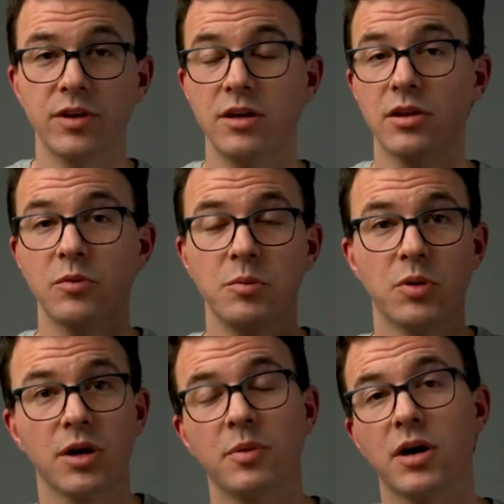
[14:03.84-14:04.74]
video that we
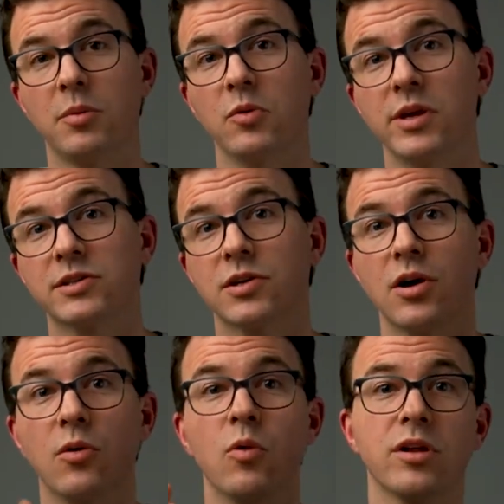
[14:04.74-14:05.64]
put up a couple weeks
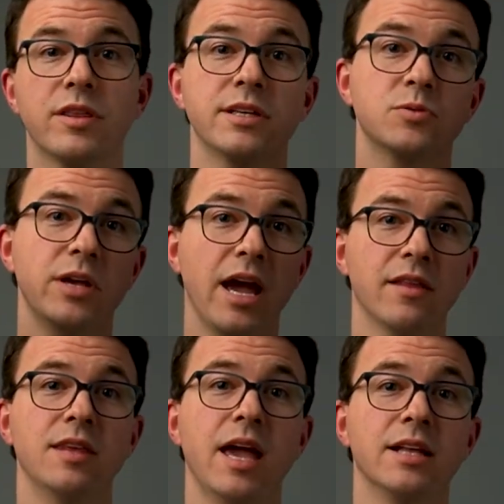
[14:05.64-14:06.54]
ago, one of the things we
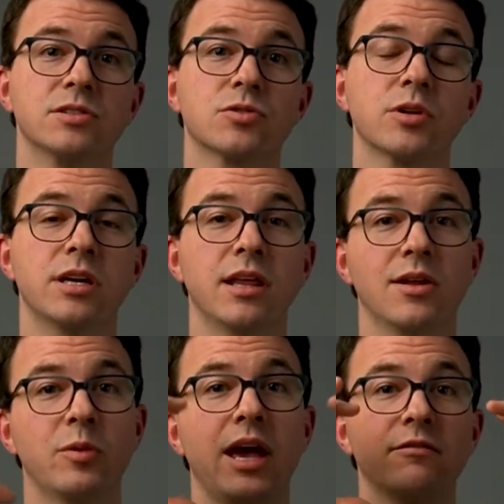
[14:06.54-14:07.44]
had the end screen and
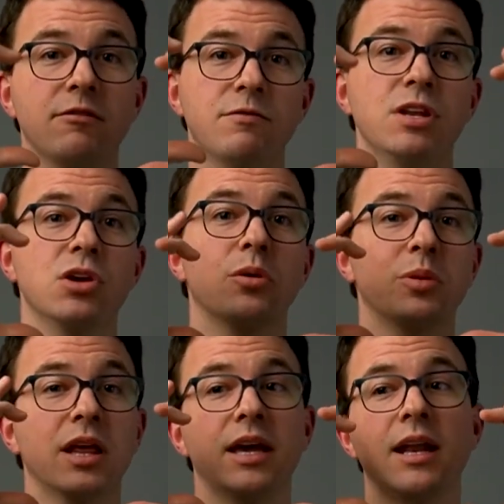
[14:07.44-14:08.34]
then we have a video
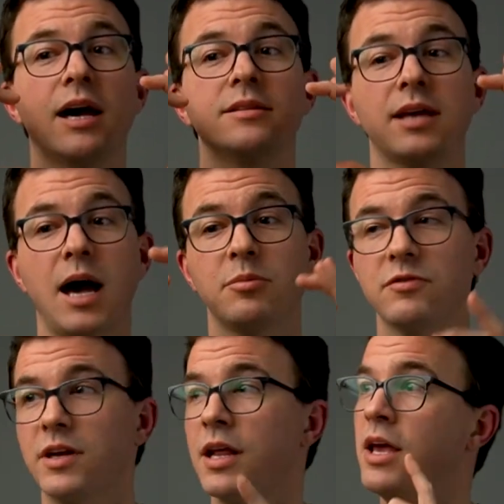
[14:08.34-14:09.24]
playing on top
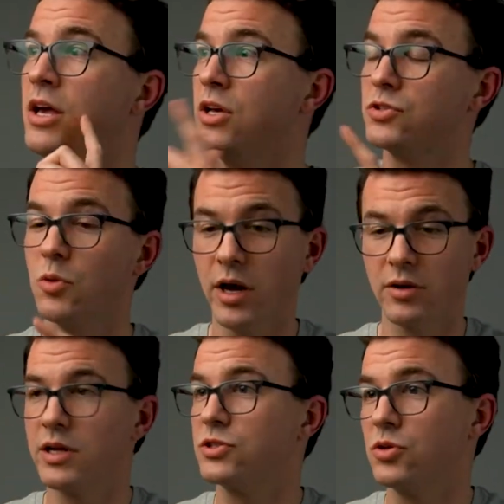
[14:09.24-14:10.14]
of it. So why
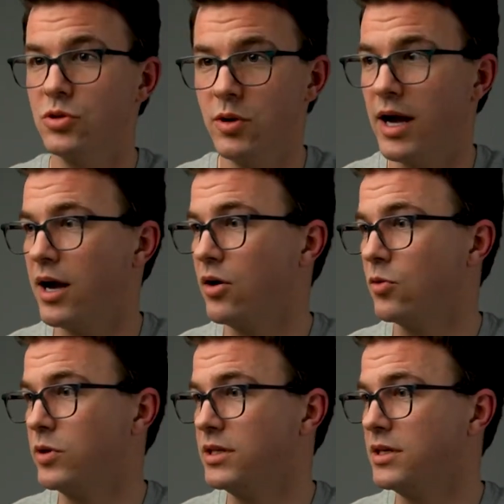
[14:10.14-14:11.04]
don't I show you how
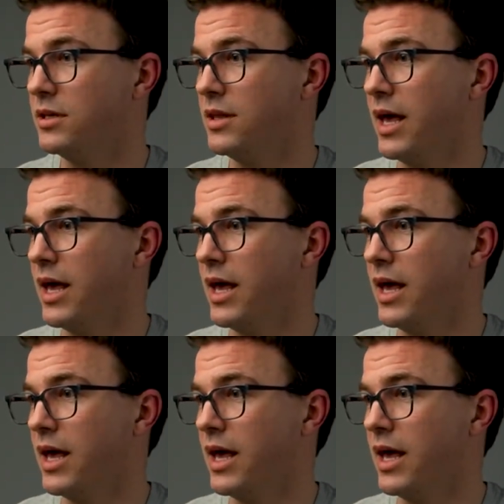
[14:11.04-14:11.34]
we did